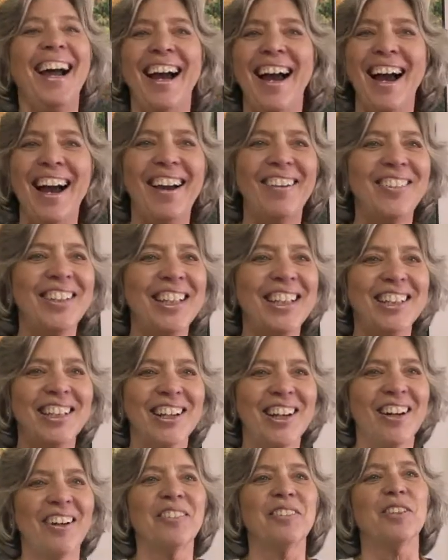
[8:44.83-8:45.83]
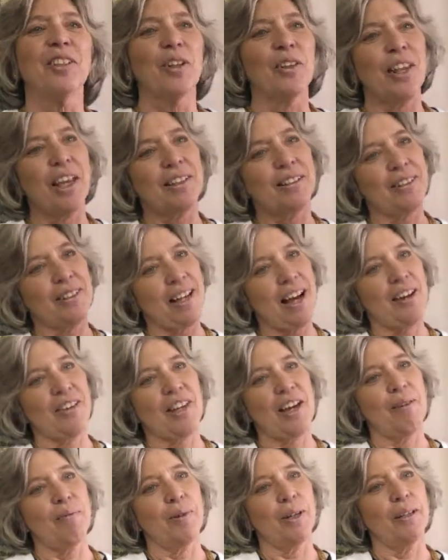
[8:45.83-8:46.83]
I mean, you know, so that's how
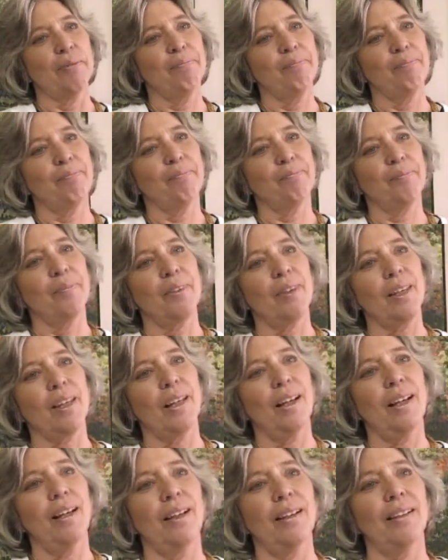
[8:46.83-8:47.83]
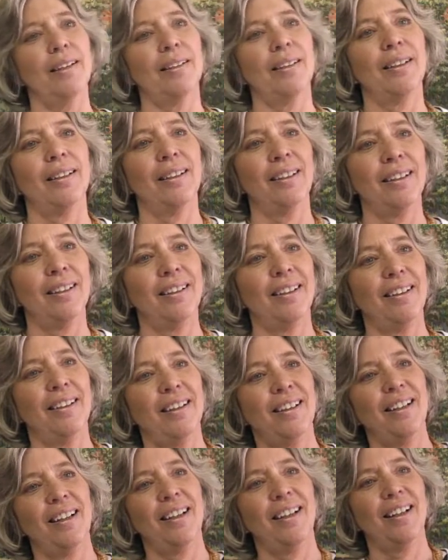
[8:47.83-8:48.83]
that went. And to be clear, it
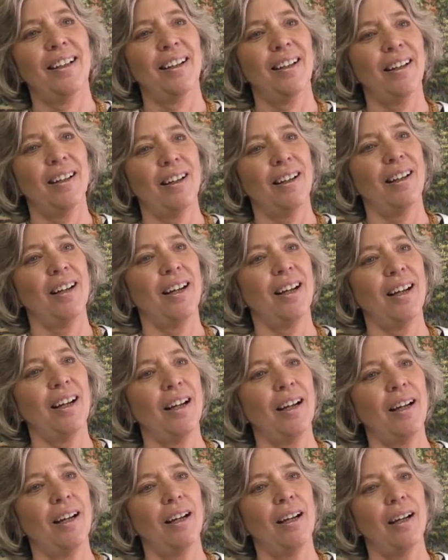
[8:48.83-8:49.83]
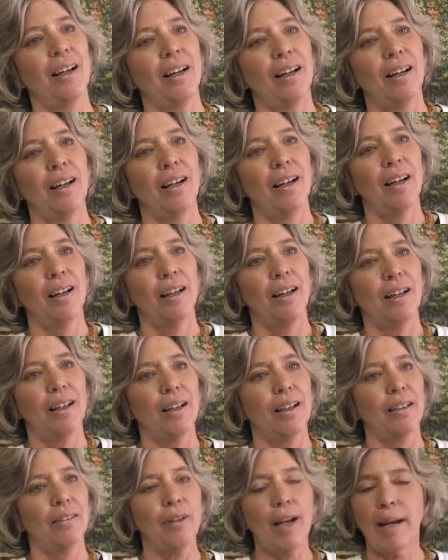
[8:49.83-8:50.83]
was because you were wanting to prove a point
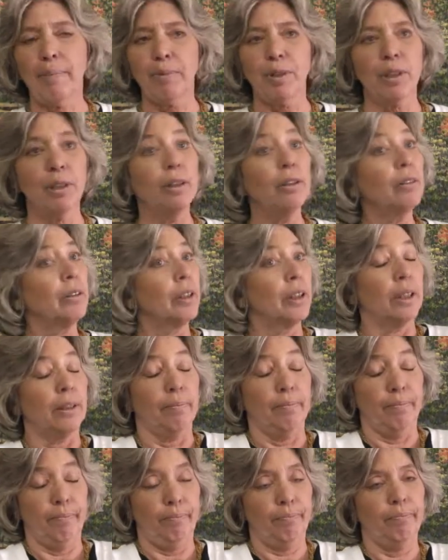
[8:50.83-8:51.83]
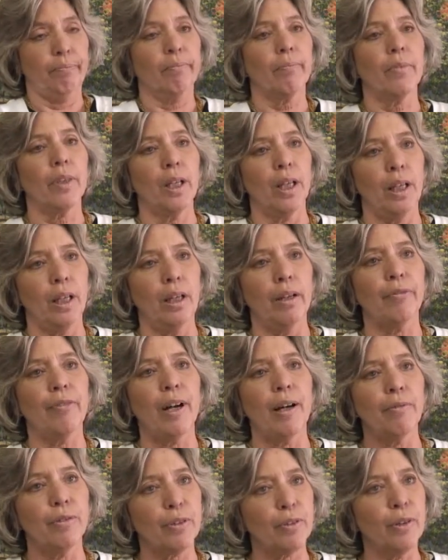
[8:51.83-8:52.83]
that you didn't think you should have been arrested. If
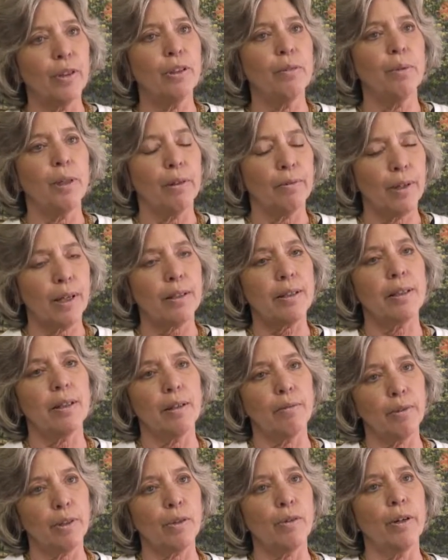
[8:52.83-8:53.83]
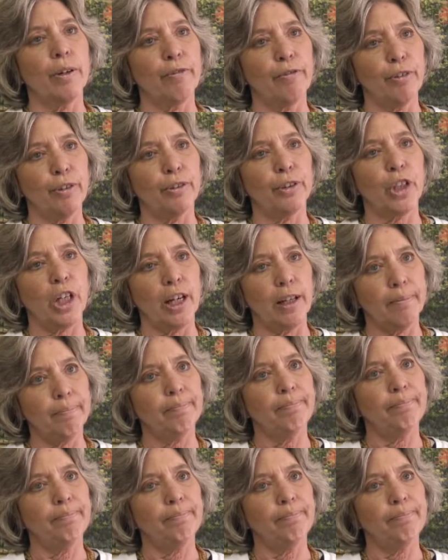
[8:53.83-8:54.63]
I was going to be arrested, it was going full shot.